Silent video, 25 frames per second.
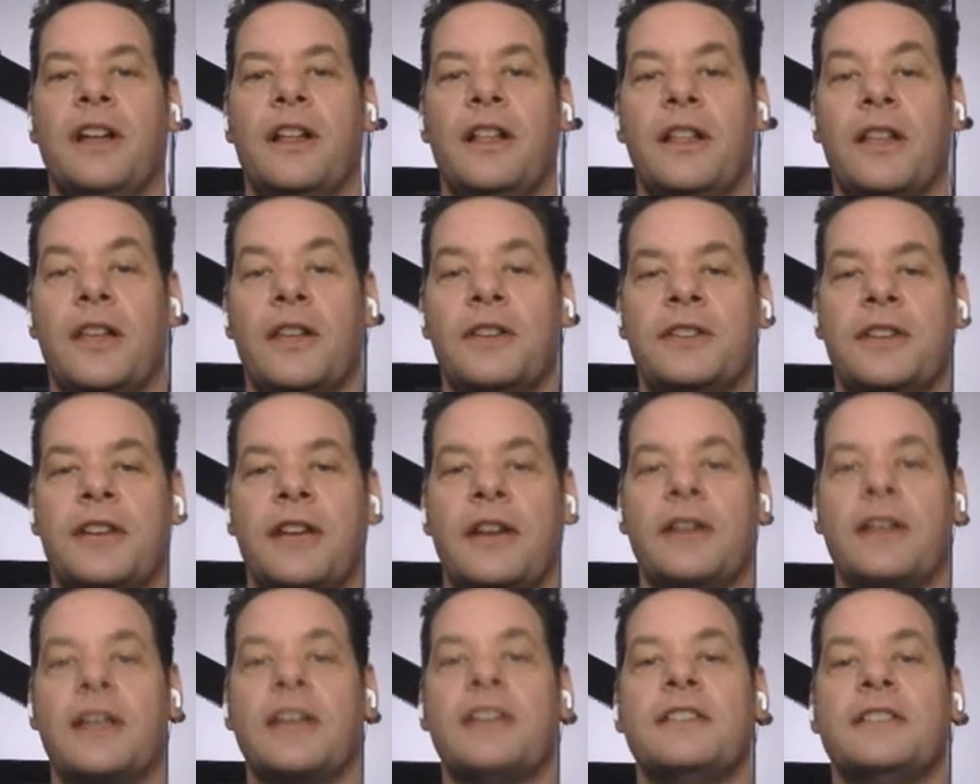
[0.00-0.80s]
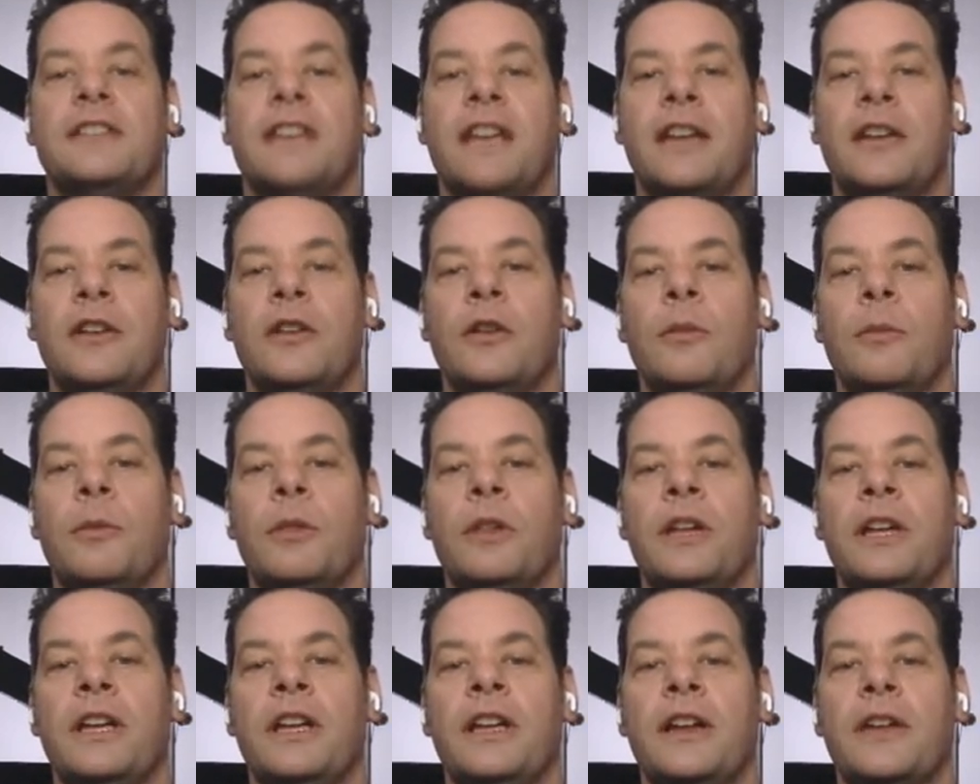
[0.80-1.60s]
I'll say, okay, stand
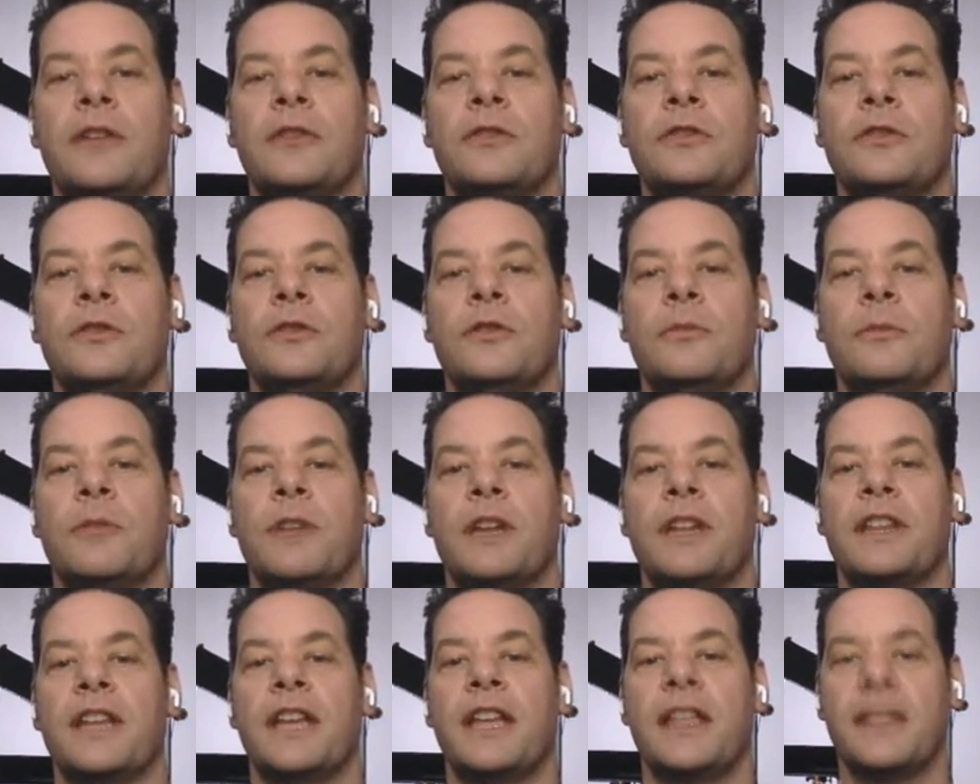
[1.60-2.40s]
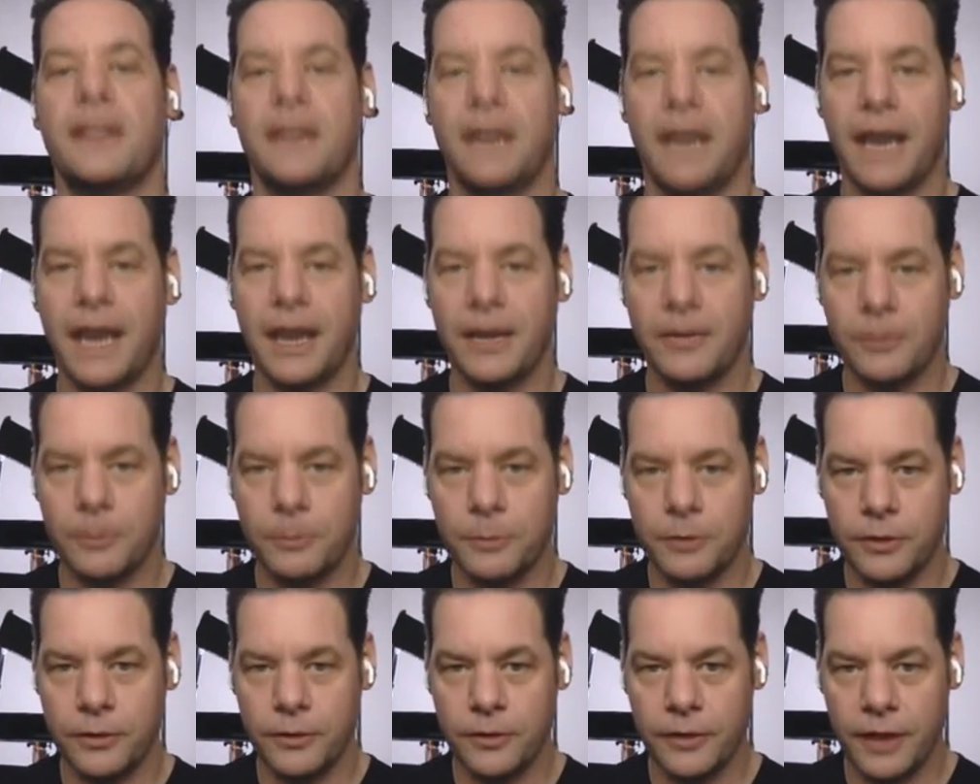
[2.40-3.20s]
normally, and I'll shoot them like that, and then I have
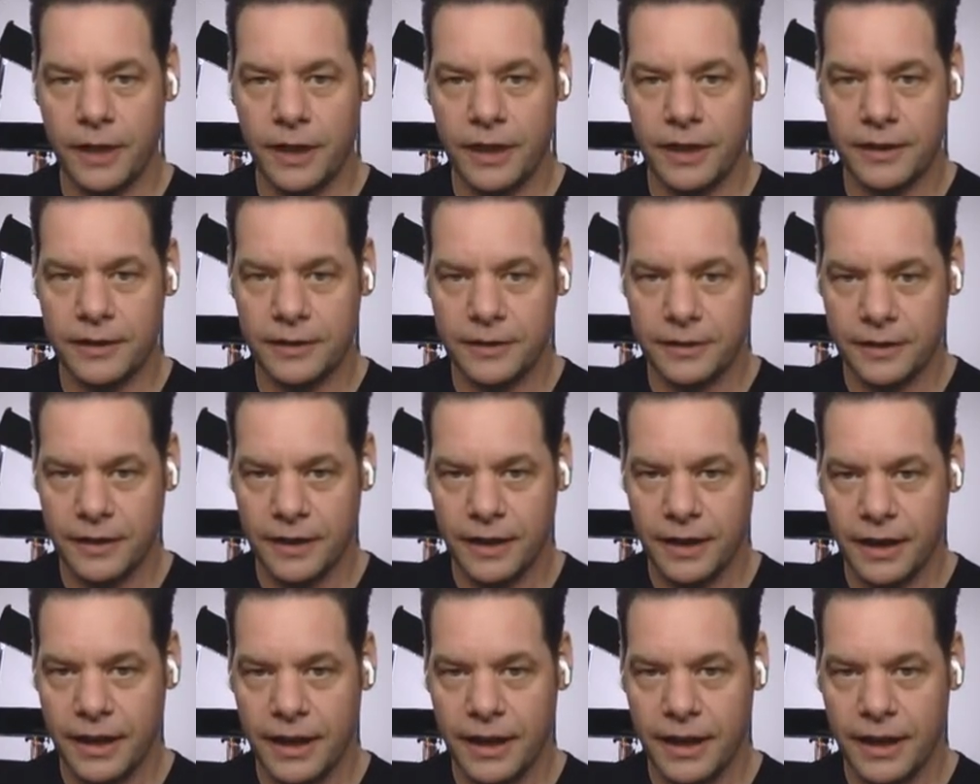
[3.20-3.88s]
them do this,